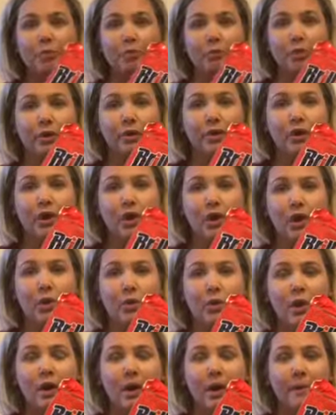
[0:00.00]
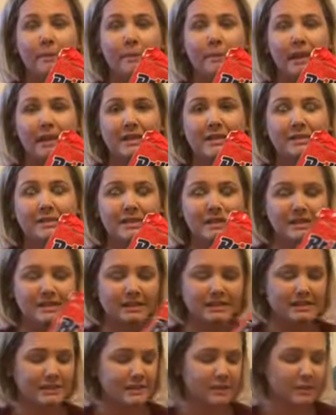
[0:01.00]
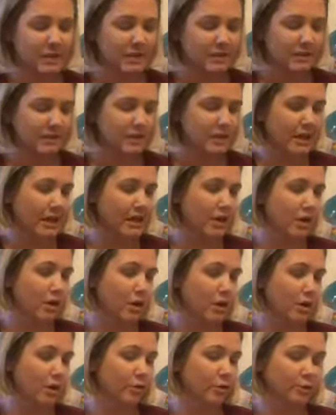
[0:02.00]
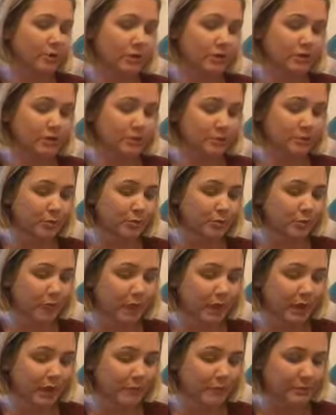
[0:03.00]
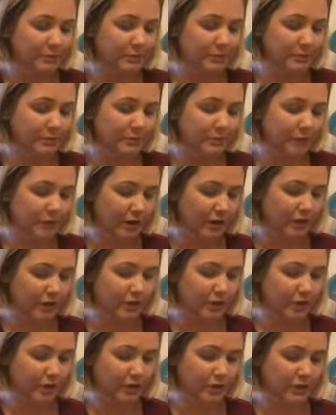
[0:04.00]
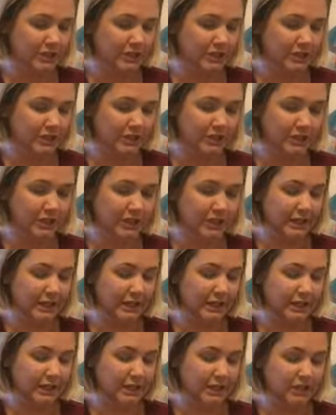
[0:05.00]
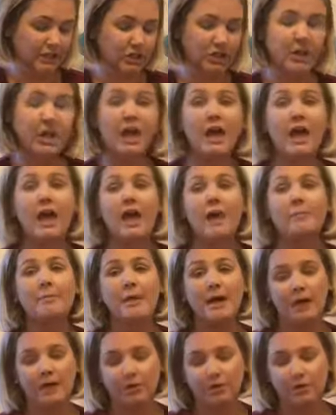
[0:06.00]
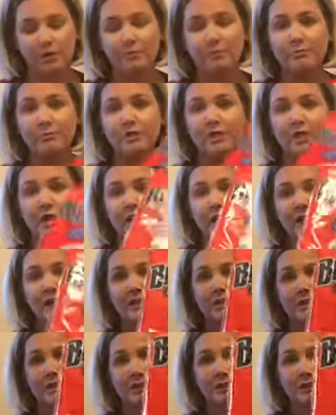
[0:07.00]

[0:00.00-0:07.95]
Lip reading: Brillo Basics. They are reusable wipes for dishes, cleaning, kitchen, and bathroom, and it's a